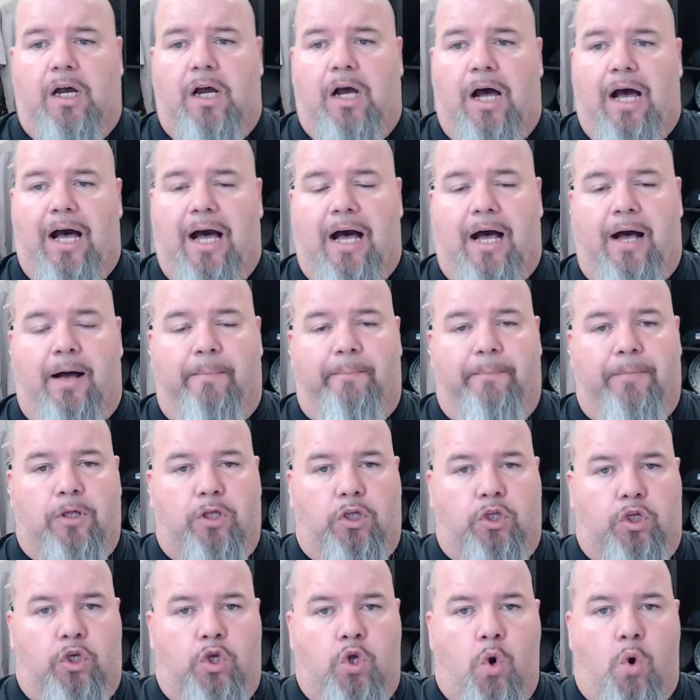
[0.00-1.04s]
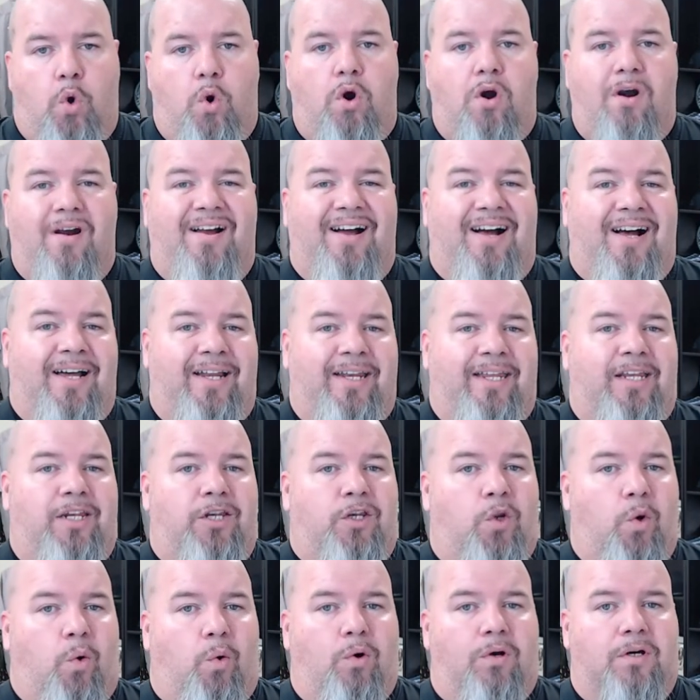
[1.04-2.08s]
Um, your
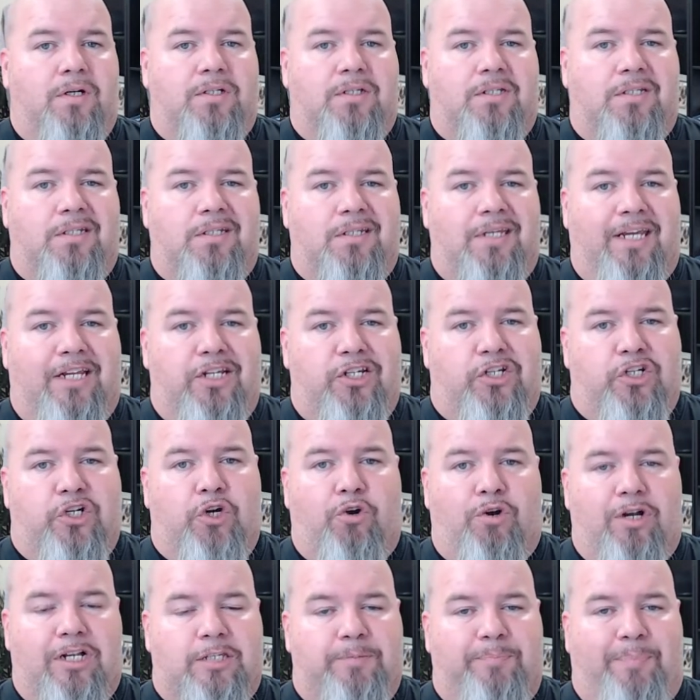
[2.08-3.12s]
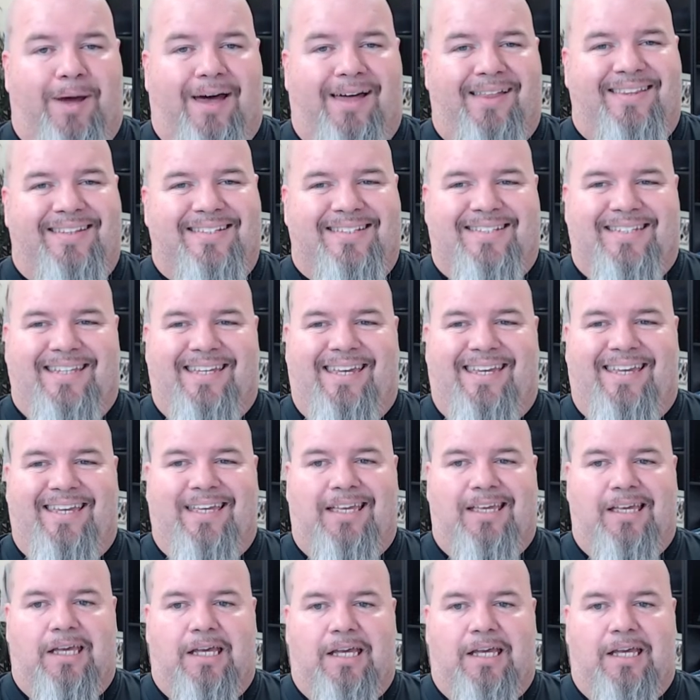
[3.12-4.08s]
unendorsed insurance policy